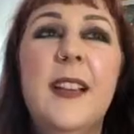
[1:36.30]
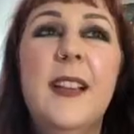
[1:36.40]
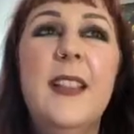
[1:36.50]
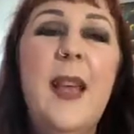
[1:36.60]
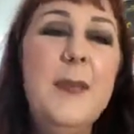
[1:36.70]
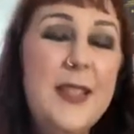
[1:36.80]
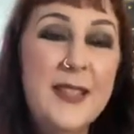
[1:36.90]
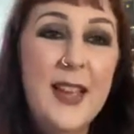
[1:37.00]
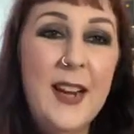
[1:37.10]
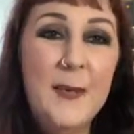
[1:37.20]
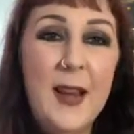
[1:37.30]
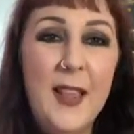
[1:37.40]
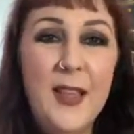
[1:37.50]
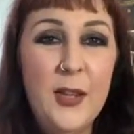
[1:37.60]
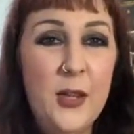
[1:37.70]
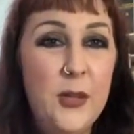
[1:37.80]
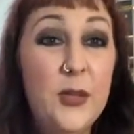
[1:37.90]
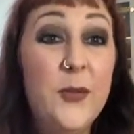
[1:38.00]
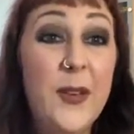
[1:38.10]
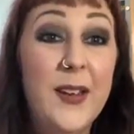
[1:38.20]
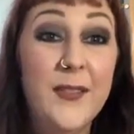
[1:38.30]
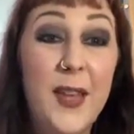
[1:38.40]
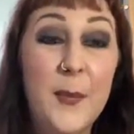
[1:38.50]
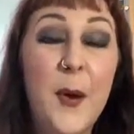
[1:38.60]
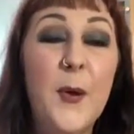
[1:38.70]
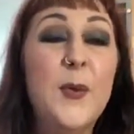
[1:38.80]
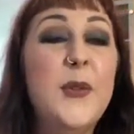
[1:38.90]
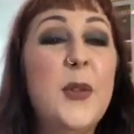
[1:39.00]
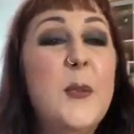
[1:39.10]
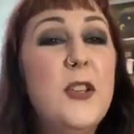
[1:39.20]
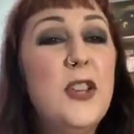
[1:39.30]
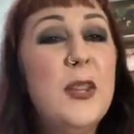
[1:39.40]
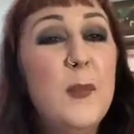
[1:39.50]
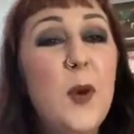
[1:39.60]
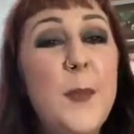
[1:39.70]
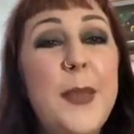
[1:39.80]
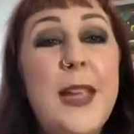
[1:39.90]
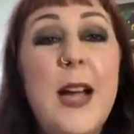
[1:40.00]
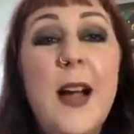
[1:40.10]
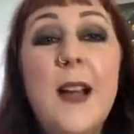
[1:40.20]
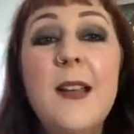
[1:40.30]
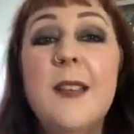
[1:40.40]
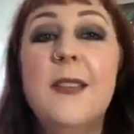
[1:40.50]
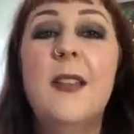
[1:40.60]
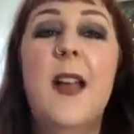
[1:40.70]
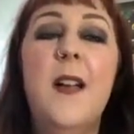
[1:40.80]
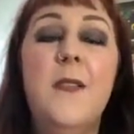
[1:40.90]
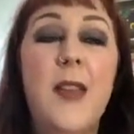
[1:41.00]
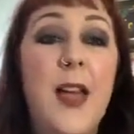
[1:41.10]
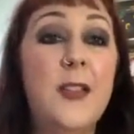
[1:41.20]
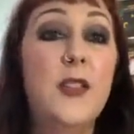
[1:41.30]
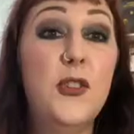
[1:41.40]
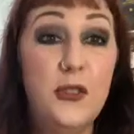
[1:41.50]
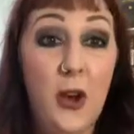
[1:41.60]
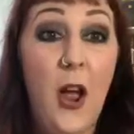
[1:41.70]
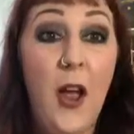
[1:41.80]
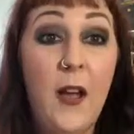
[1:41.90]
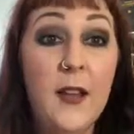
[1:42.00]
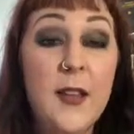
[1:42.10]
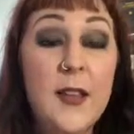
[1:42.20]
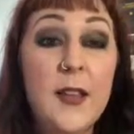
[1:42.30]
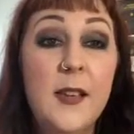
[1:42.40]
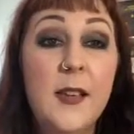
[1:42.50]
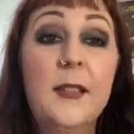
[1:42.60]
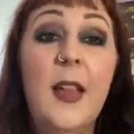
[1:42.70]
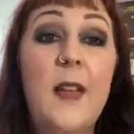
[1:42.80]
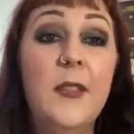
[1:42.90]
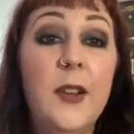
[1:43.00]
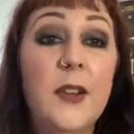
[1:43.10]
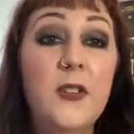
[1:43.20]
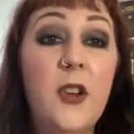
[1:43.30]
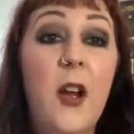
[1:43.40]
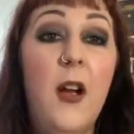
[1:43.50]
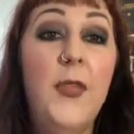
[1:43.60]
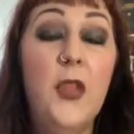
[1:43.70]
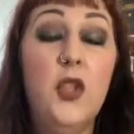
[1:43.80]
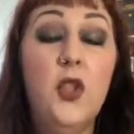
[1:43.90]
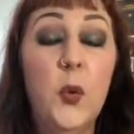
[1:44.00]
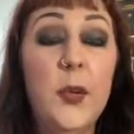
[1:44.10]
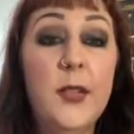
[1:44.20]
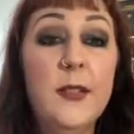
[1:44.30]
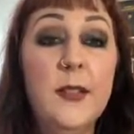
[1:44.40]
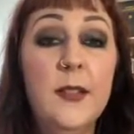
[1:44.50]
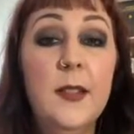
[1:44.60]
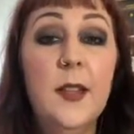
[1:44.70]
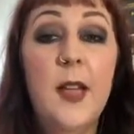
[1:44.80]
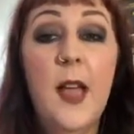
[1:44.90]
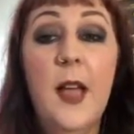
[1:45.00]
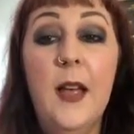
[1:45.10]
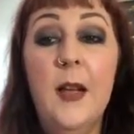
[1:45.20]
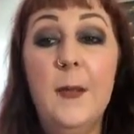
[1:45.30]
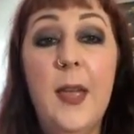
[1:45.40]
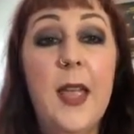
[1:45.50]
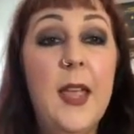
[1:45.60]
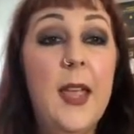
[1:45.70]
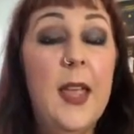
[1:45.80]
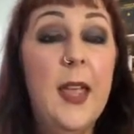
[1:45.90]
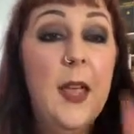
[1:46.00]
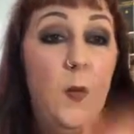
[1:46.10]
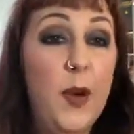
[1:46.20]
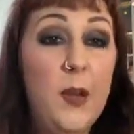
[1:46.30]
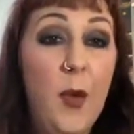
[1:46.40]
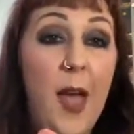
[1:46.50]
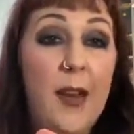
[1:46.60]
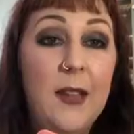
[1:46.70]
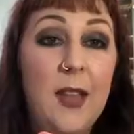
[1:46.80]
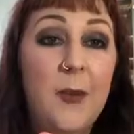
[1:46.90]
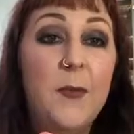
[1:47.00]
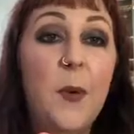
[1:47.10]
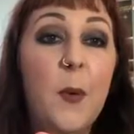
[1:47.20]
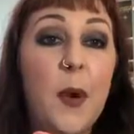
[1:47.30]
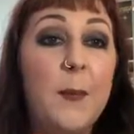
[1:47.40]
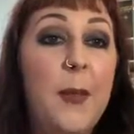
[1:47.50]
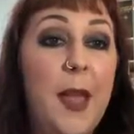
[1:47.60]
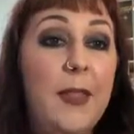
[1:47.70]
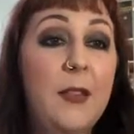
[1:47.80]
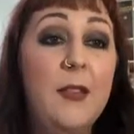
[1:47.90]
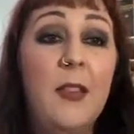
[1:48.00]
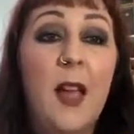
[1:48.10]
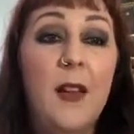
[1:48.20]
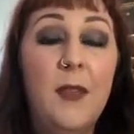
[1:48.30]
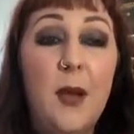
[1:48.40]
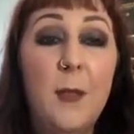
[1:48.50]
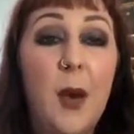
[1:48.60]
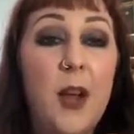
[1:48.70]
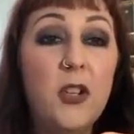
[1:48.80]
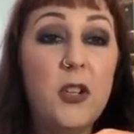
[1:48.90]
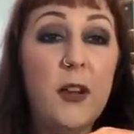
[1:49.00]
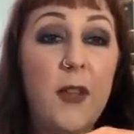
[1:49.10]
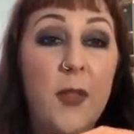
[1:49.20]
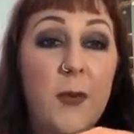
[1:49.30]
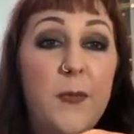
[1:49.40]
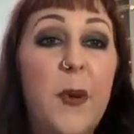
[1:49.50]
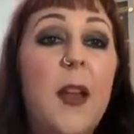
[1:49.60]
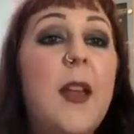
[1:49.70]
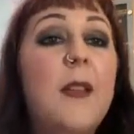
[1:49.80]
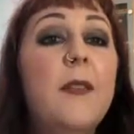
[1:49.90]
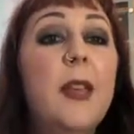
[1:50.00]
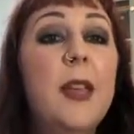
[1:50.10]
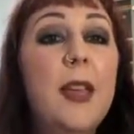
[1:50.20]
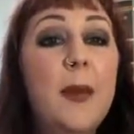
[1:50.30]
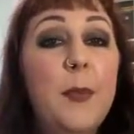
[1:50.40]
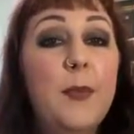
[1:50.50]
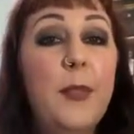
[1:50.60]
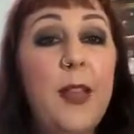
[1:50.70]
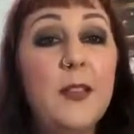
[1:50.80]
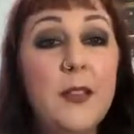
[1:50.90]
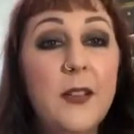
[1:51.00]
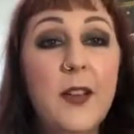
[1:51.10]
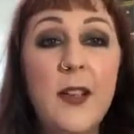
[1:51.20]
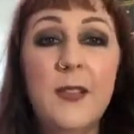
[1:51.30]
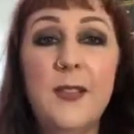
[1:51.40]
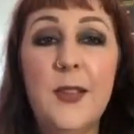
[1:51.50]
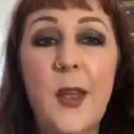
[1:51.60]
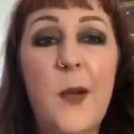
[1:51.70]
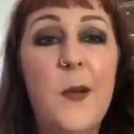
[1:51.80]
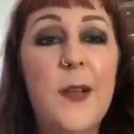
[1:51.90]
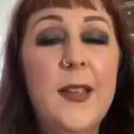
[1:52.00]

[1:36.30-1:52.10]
that being said, I'm not like a huge fan of that pose so much anymore because of that strong leverage on the joint. And when you add in that forward bend, there's a lot of compression on the front of the hip flexor. And so